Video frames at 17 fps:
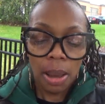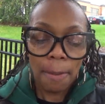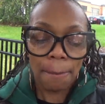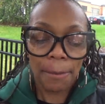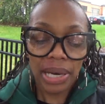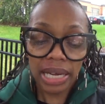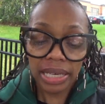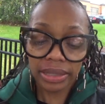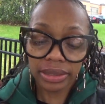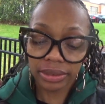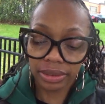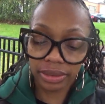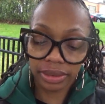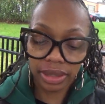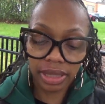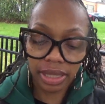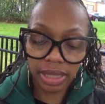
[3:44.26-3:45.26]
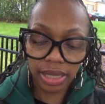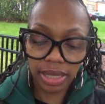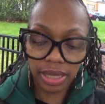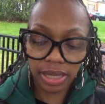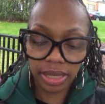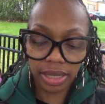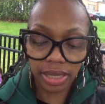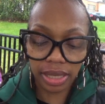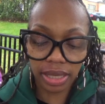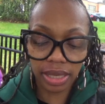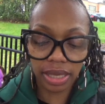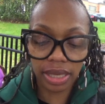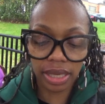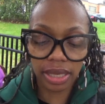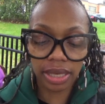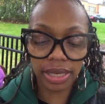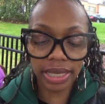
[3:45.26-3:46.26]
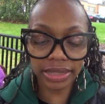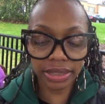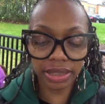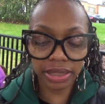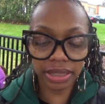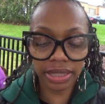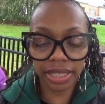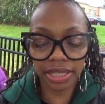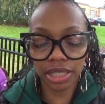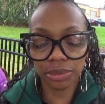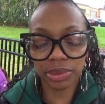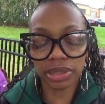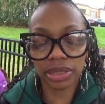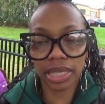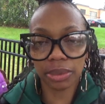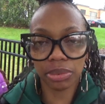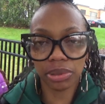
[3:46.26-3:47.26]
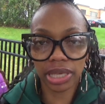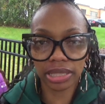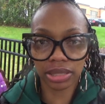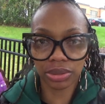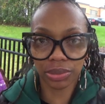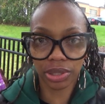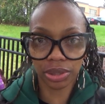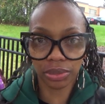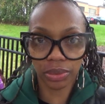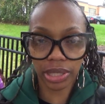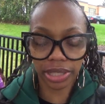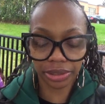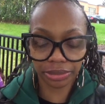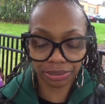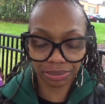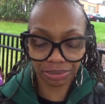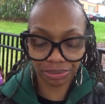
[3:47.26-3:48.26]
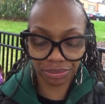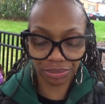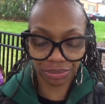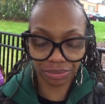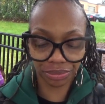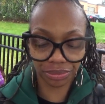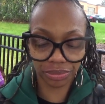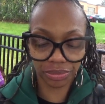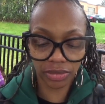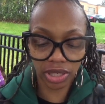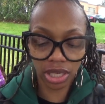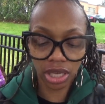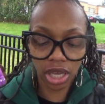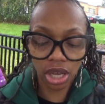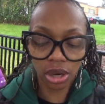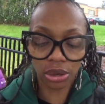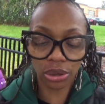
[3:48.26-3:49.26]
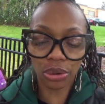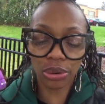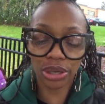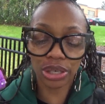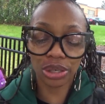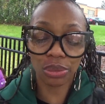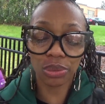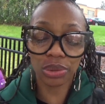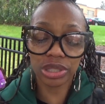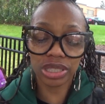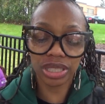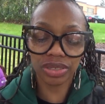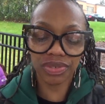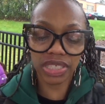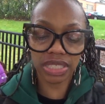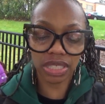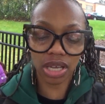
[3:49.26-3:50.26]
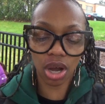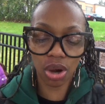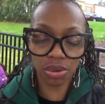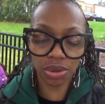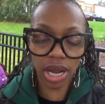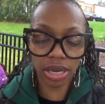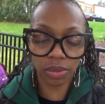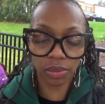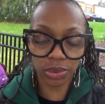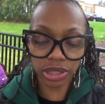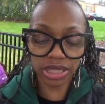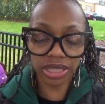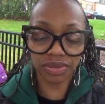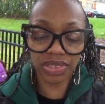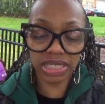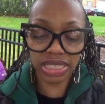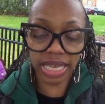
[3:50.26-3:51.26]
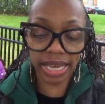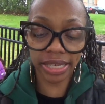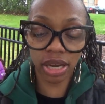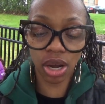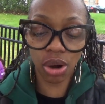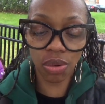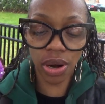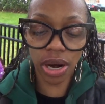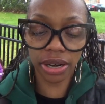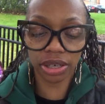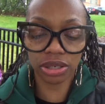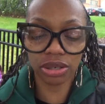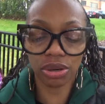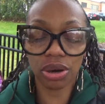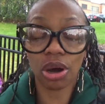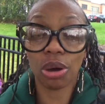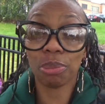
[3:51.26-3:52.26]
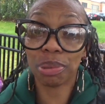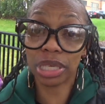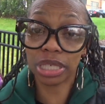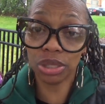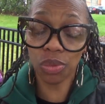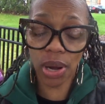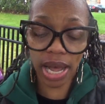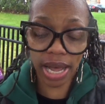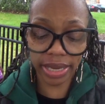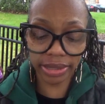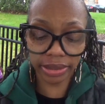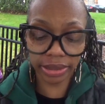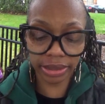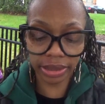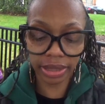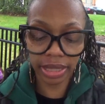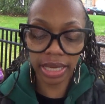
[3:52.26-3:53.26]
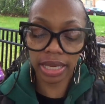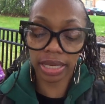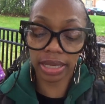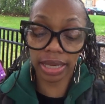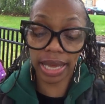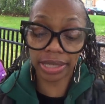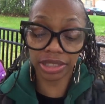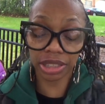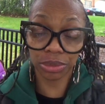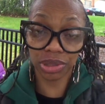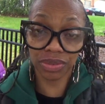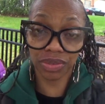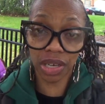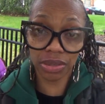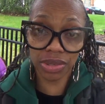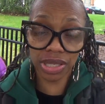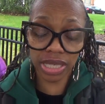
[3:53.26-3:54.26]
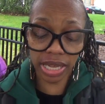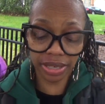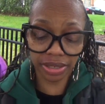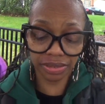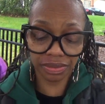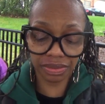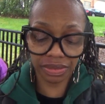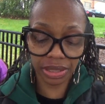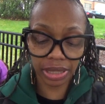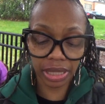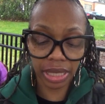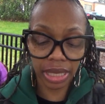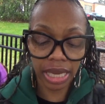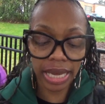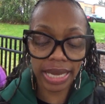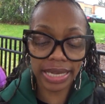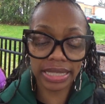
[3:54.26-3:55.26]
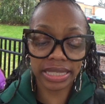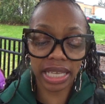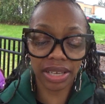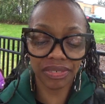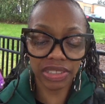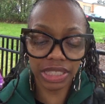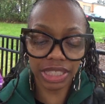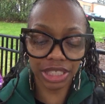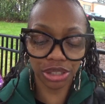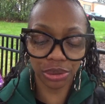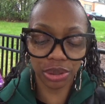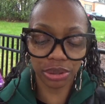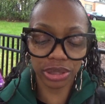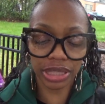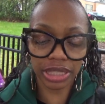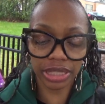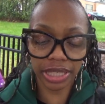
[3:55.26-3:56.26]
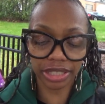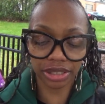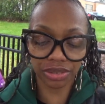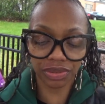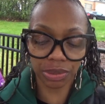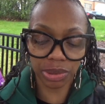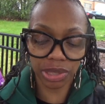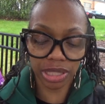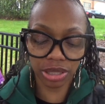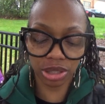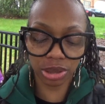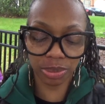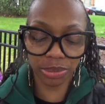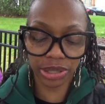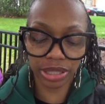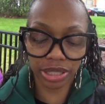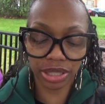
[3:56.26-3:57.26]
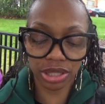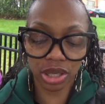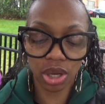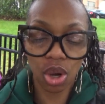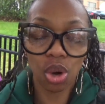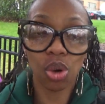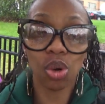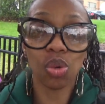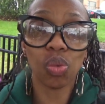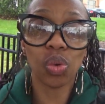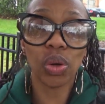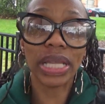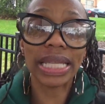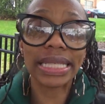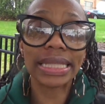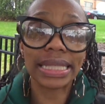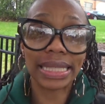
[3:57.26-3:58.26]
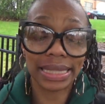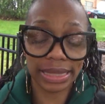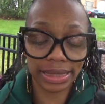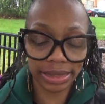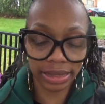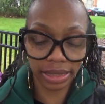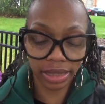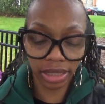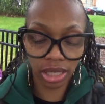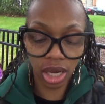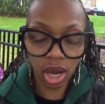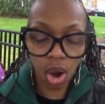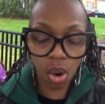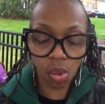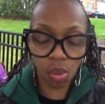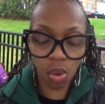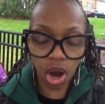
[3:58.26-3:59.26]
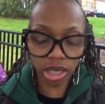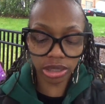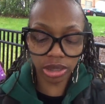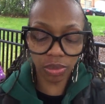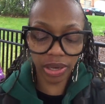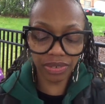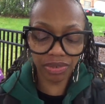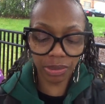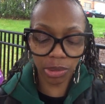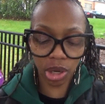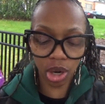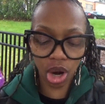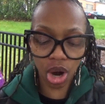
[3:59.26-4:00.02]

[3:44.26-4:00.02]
But let's just say he was labeled as a runaway. According to Wood TV's 8 own article on Pennywise, glad she was found safe, a 17-year-old teenager from Cedar Springs who willingly walked away from her